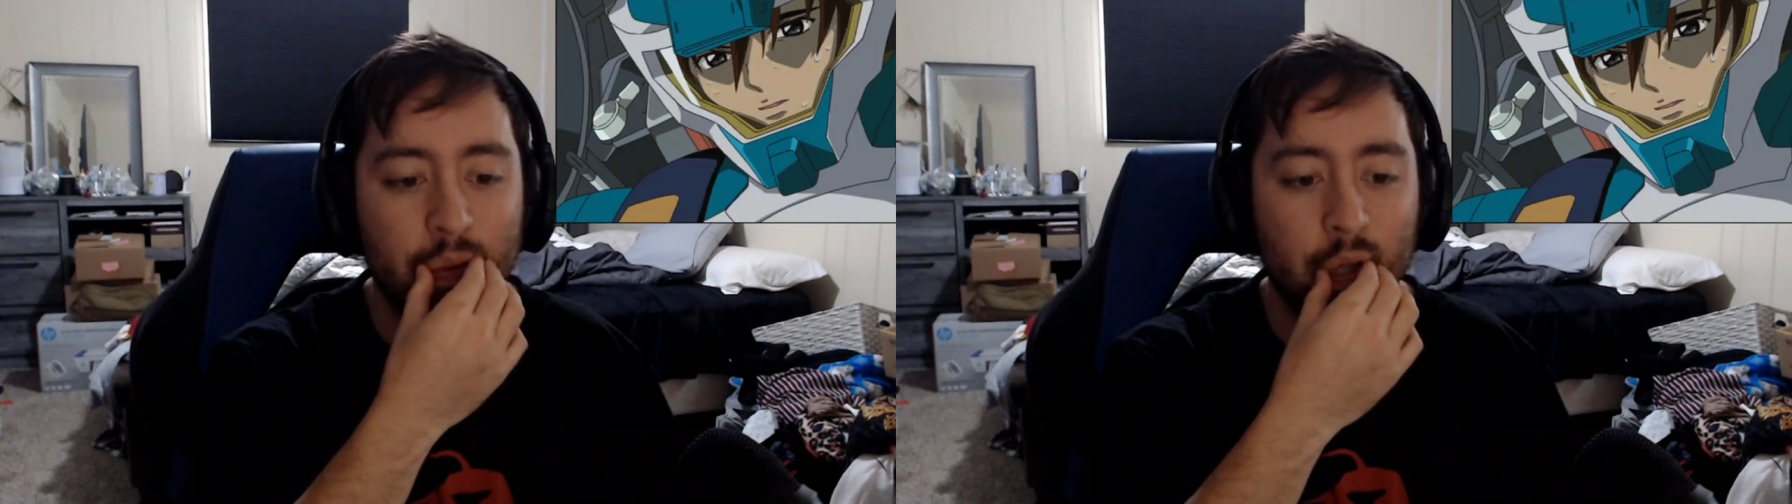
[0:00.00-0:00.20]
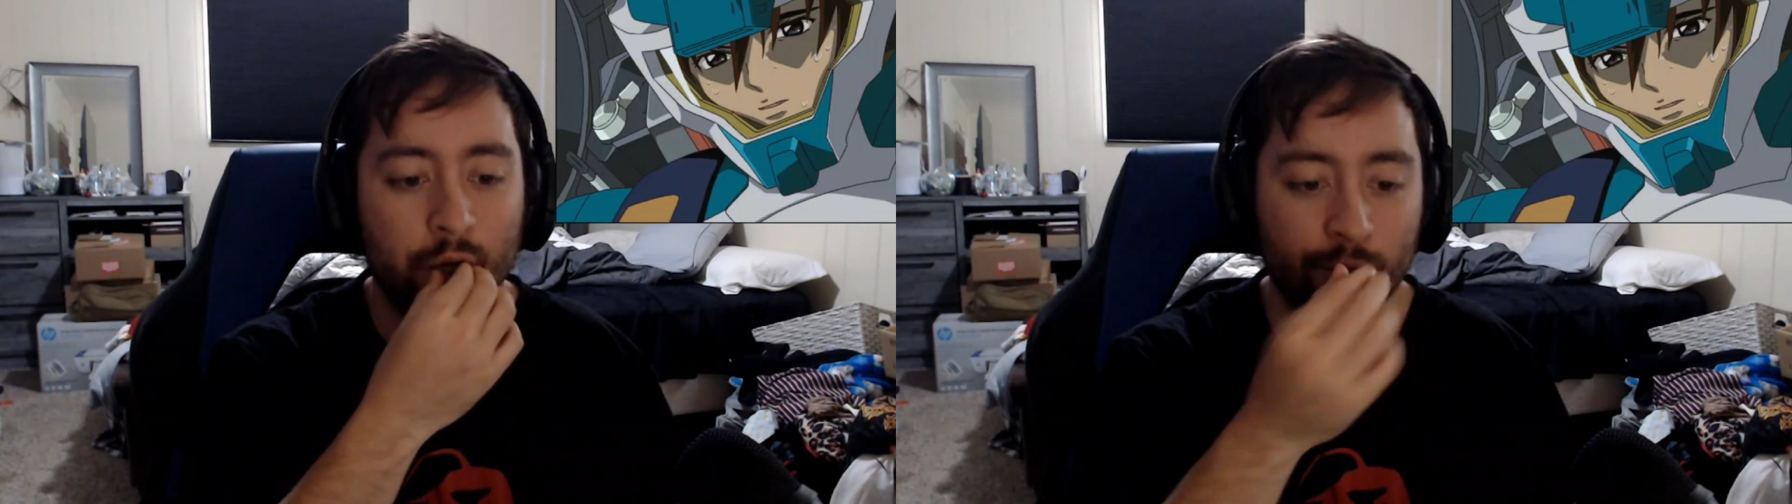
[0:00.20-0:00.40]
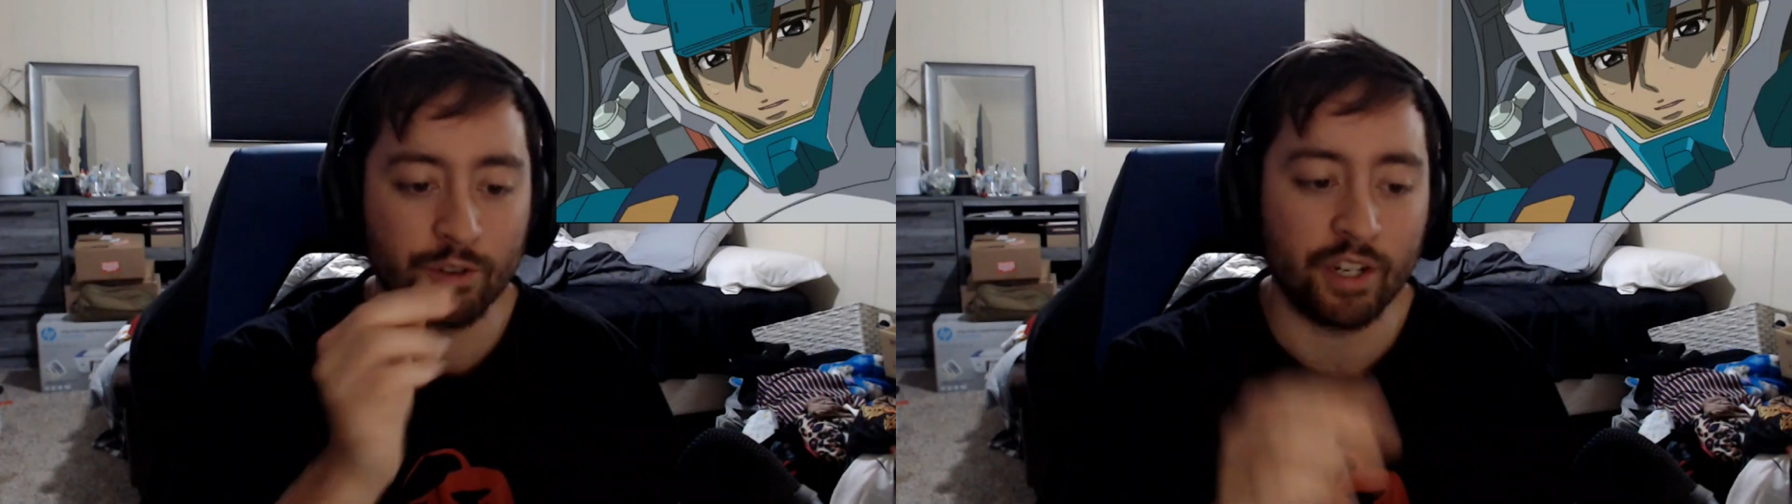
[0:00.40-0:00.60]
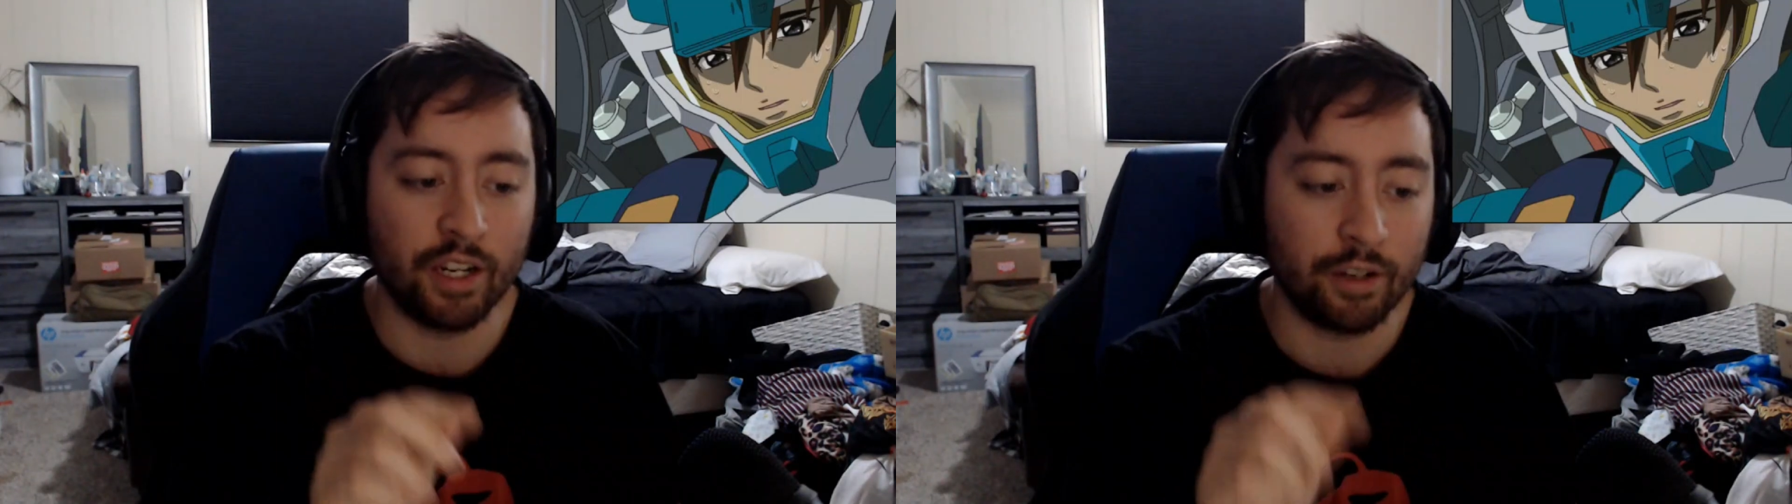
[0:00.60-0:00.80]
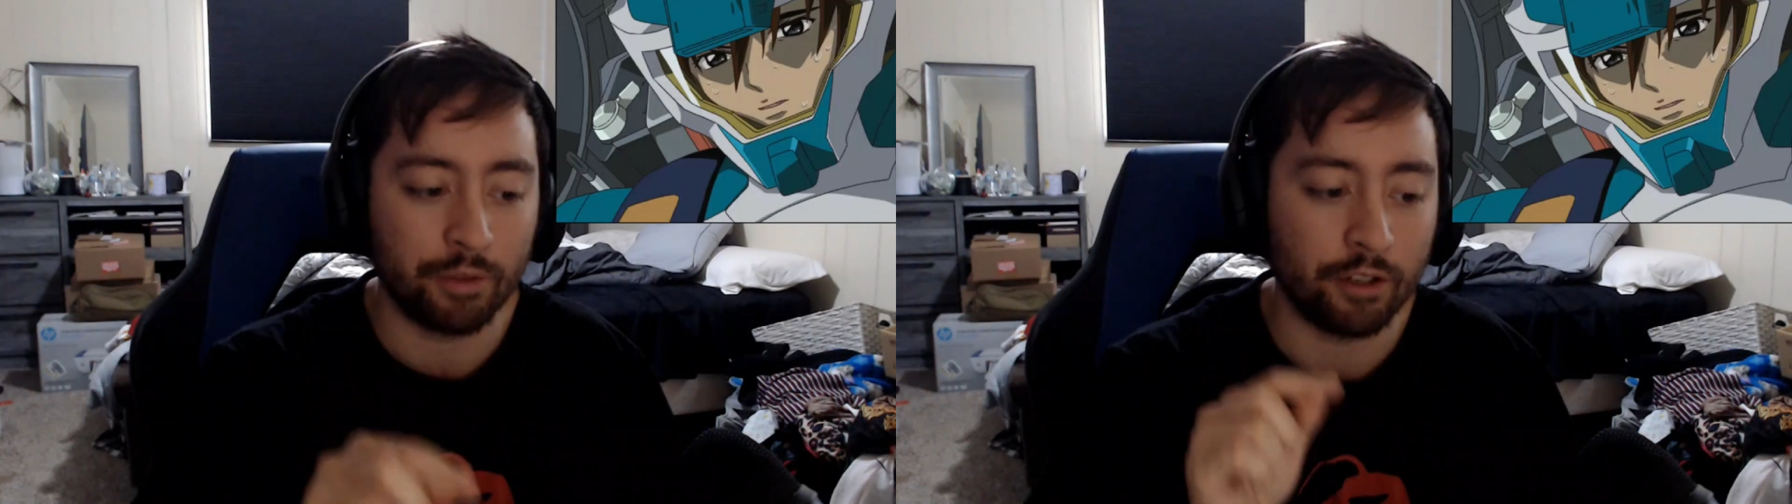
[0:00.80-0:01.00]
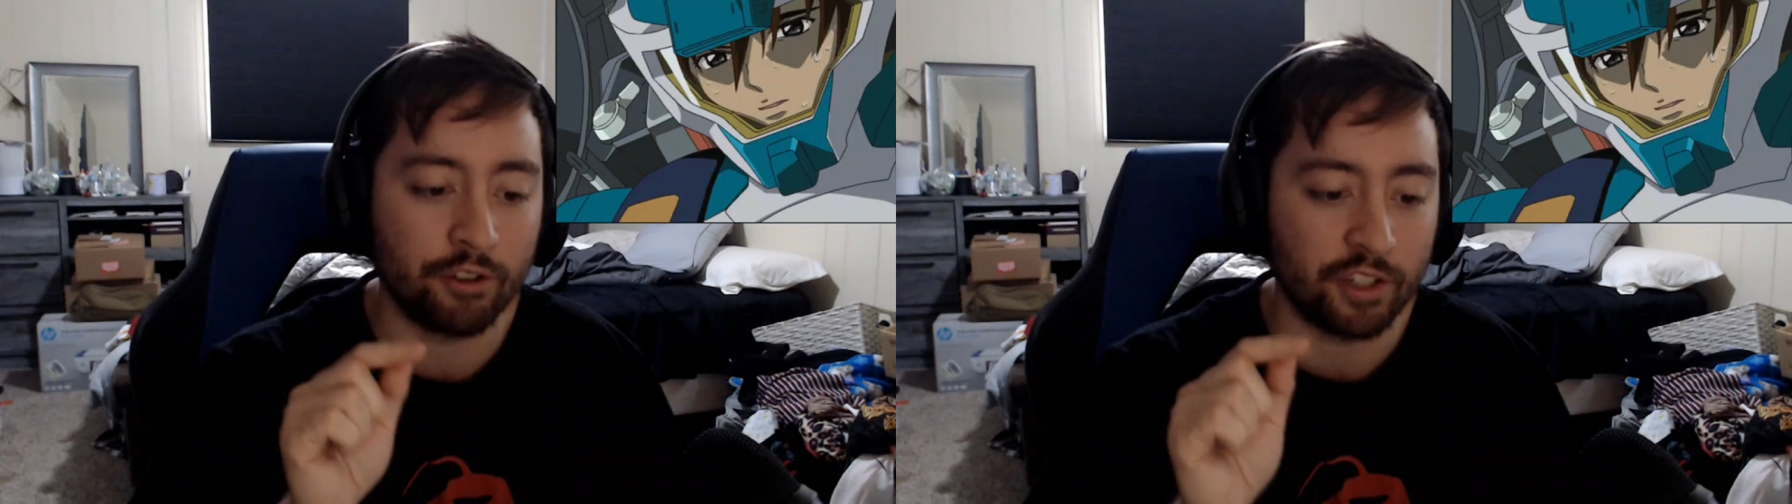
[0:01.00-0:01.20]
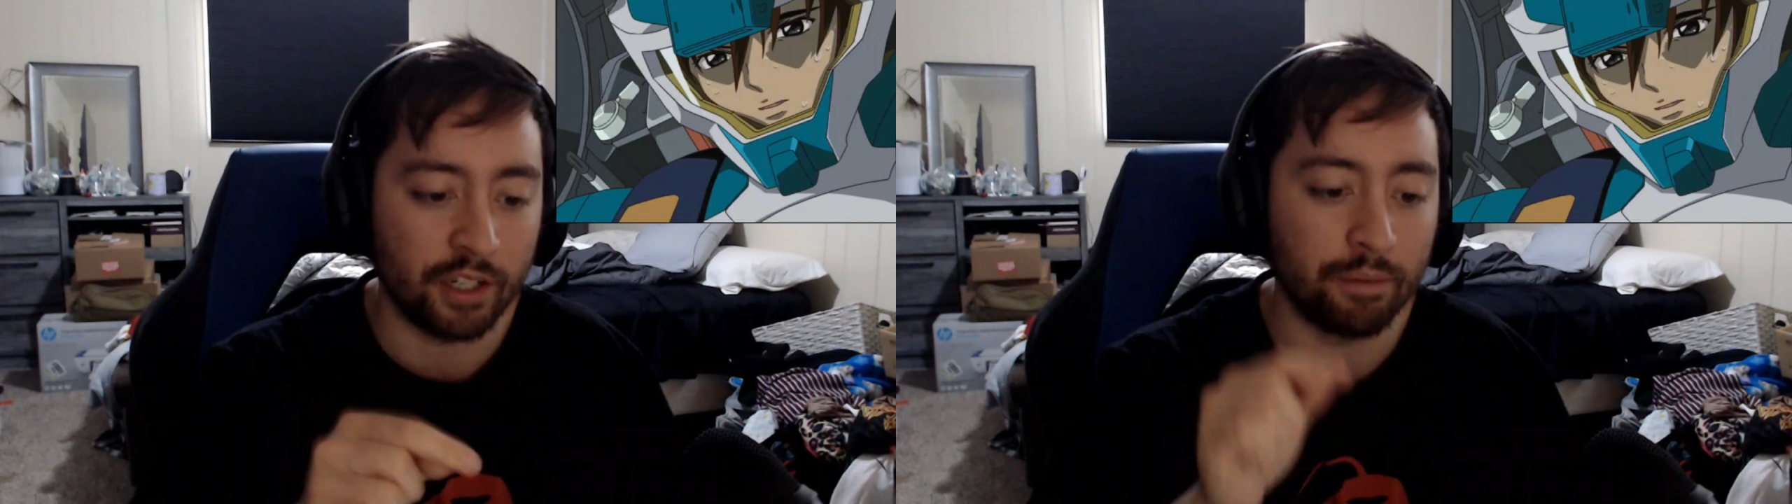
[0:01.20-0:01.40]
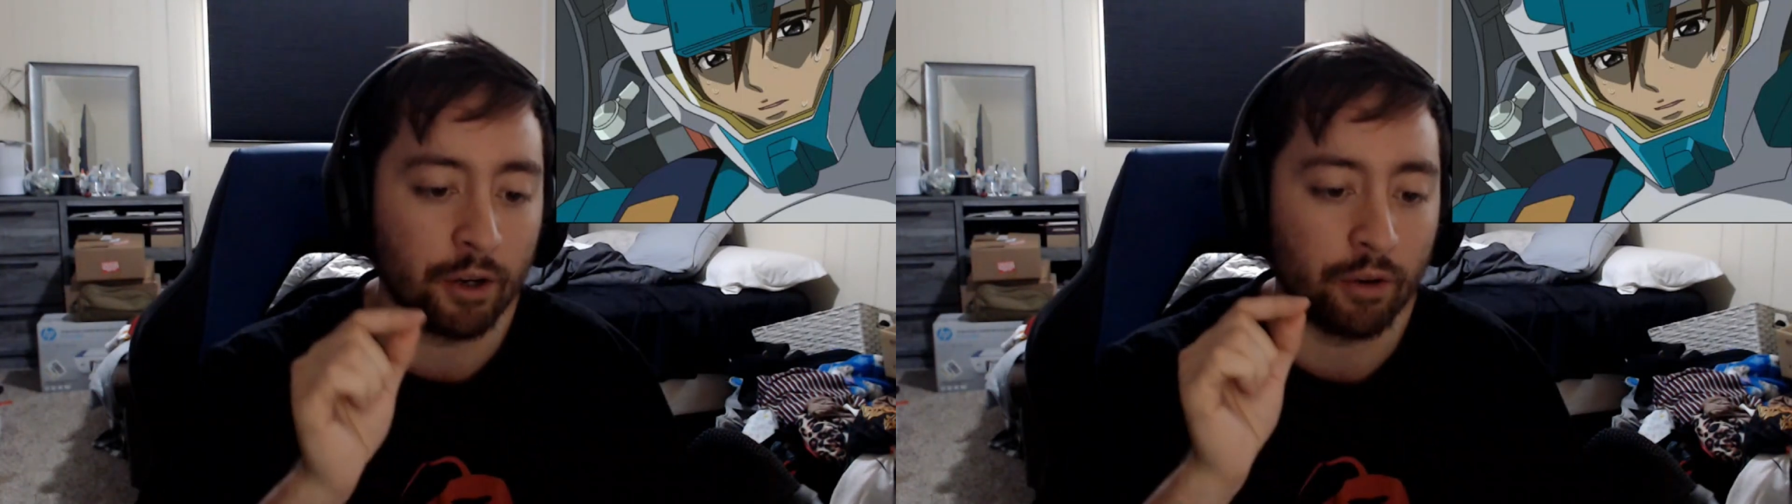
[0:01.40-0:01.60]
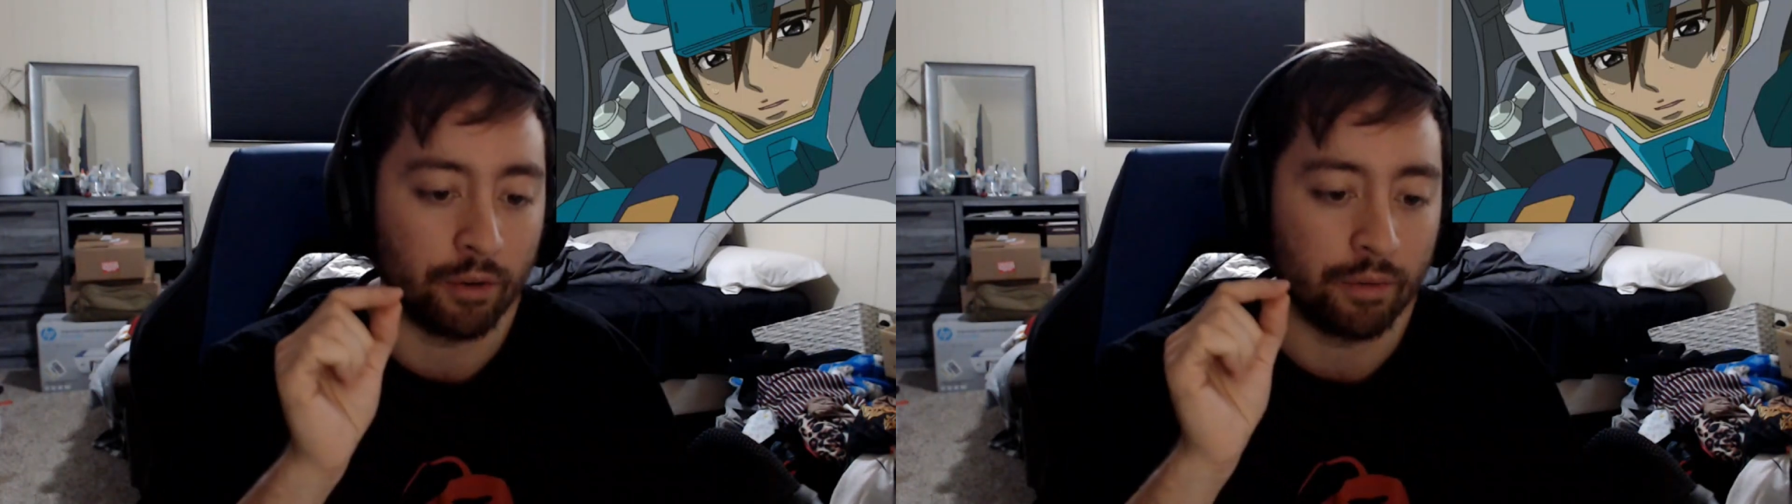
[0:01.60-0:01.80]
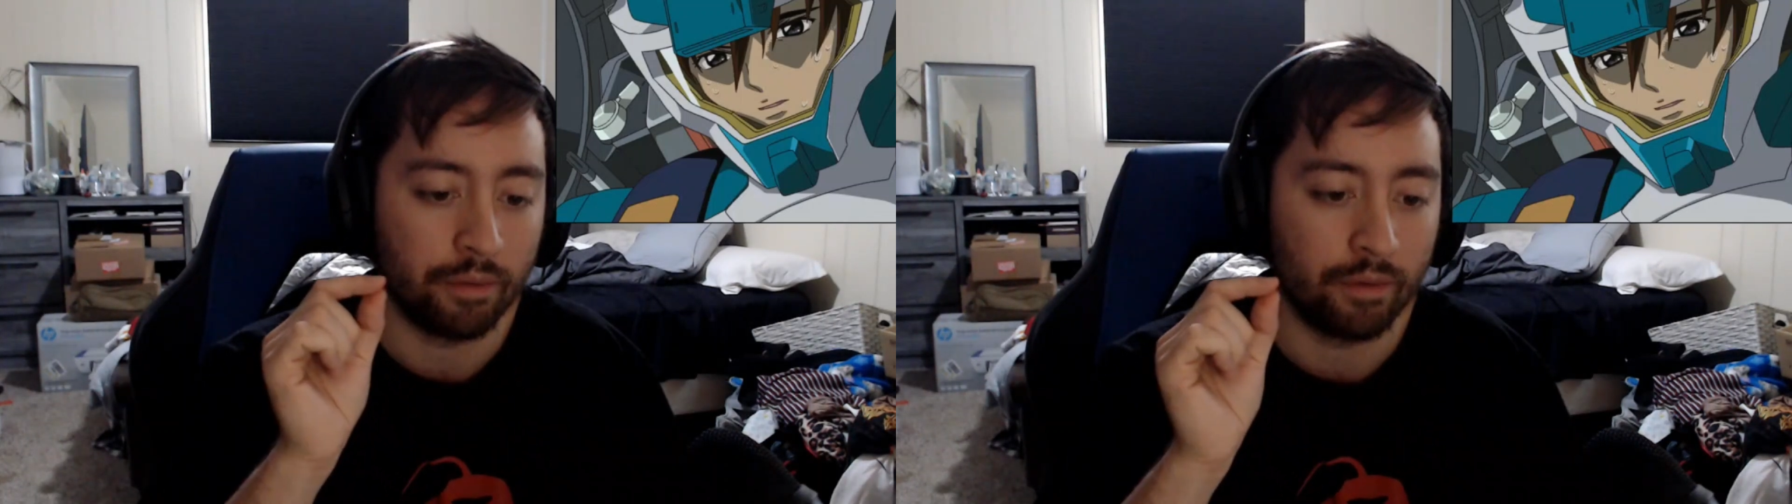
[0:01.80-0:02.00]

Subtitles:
Because we're seeing him use seed mode